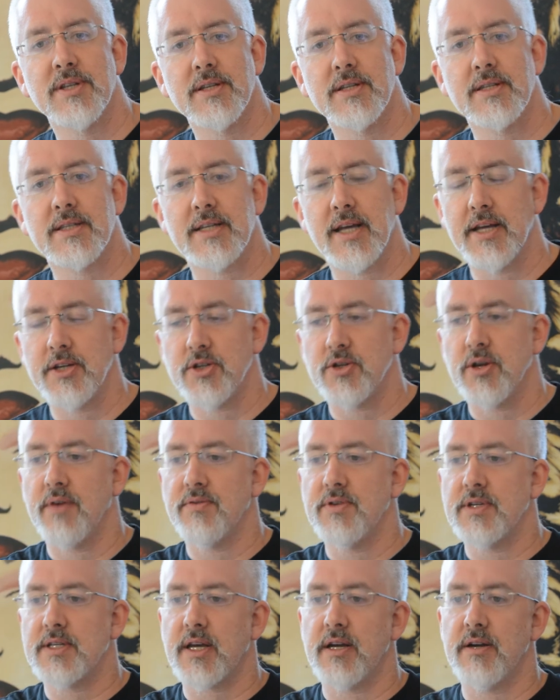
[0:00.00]
in the States, you
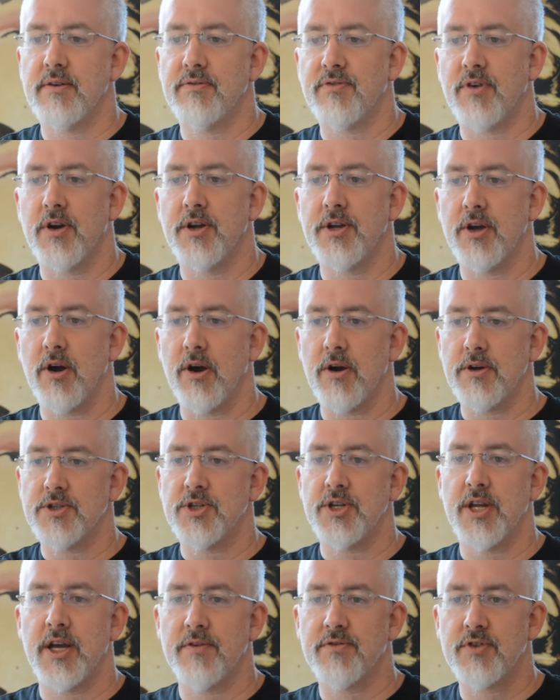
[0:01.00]
have these kind of front yards
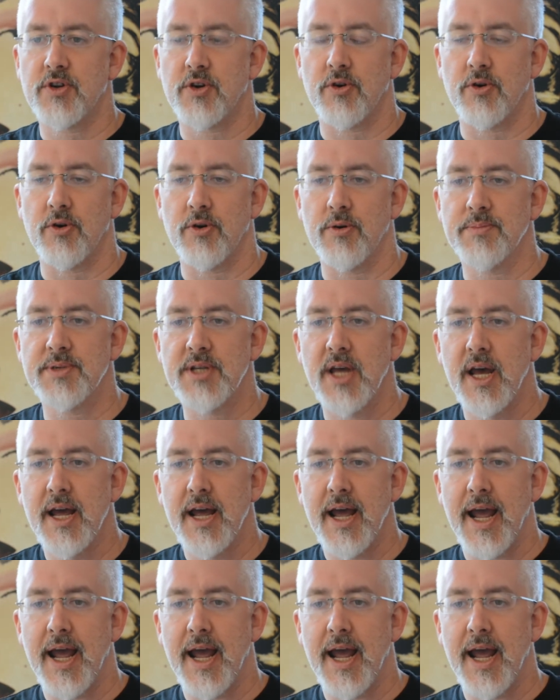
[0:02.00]
and you have curbs.